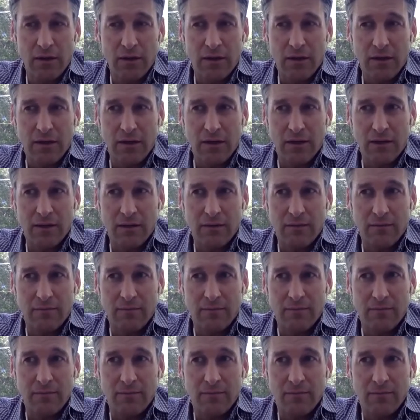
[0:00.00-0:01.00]

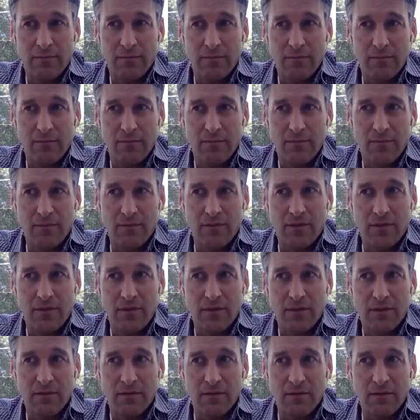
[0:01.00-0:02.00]

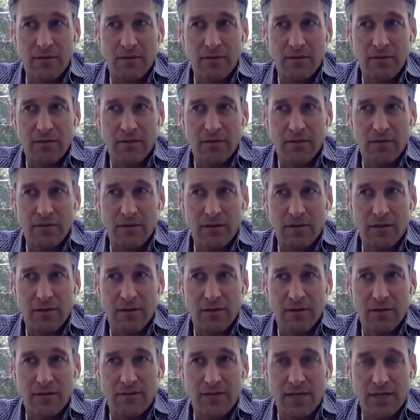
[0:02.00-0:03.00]
the
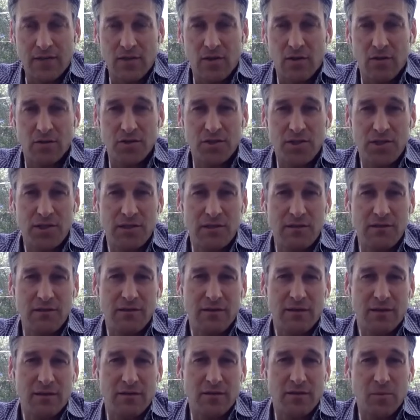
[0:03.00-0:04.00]
technology
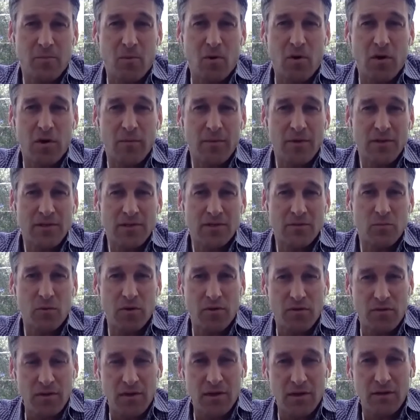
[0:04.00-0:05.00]
departments
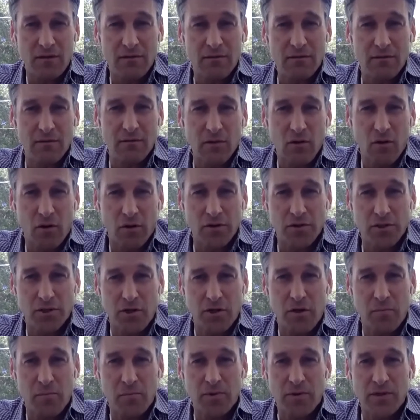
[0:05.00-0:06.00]
within large
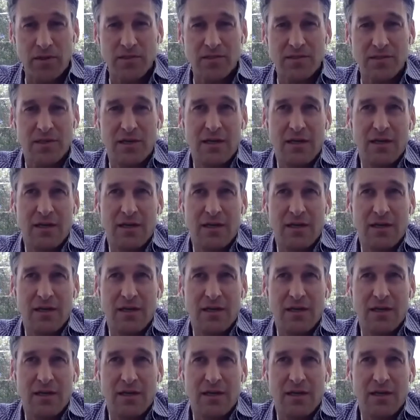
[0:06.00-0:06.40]
companies